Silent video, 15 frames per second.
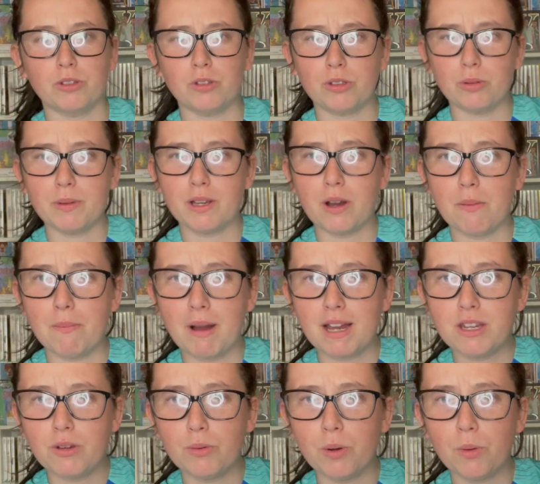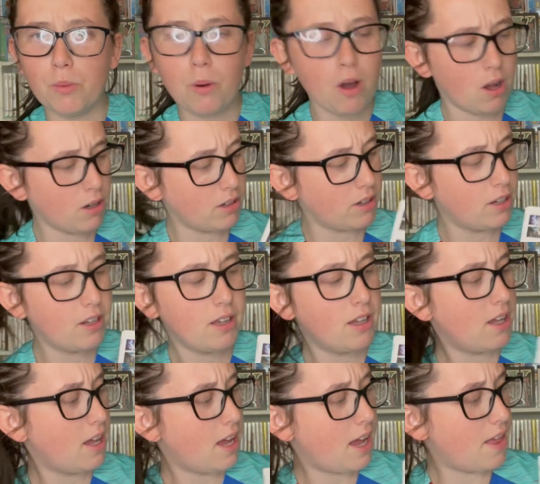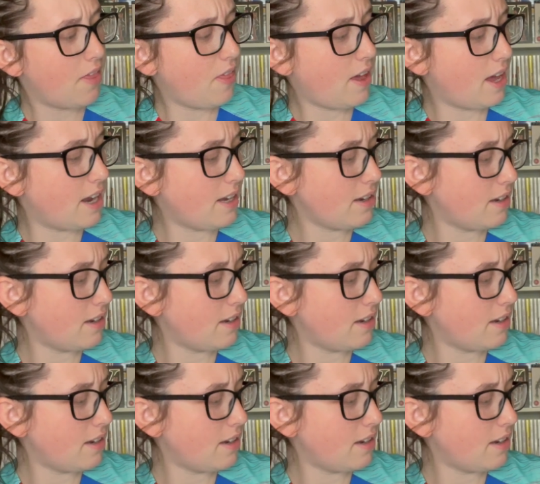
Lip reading: So we've got manual 1, and then